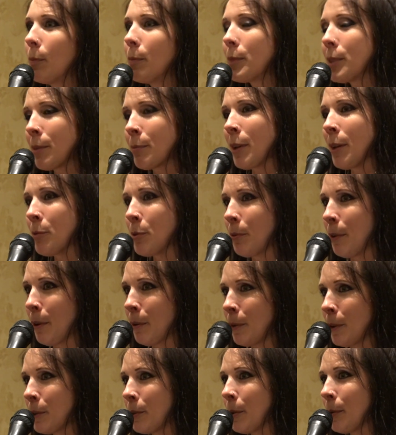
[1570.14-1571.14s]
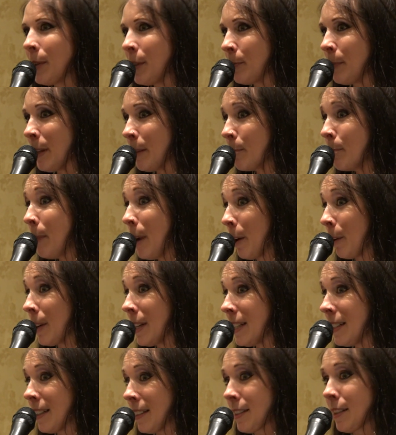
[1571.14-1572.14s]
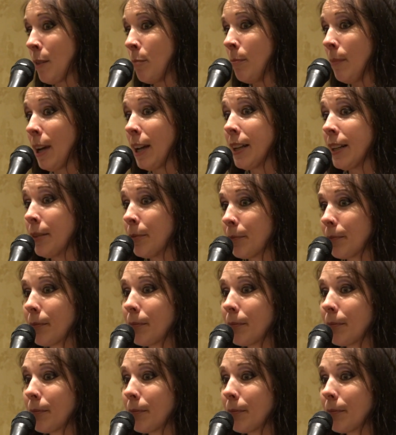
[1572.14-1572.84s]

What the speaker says: sometimes we refer to it as being married to somebody.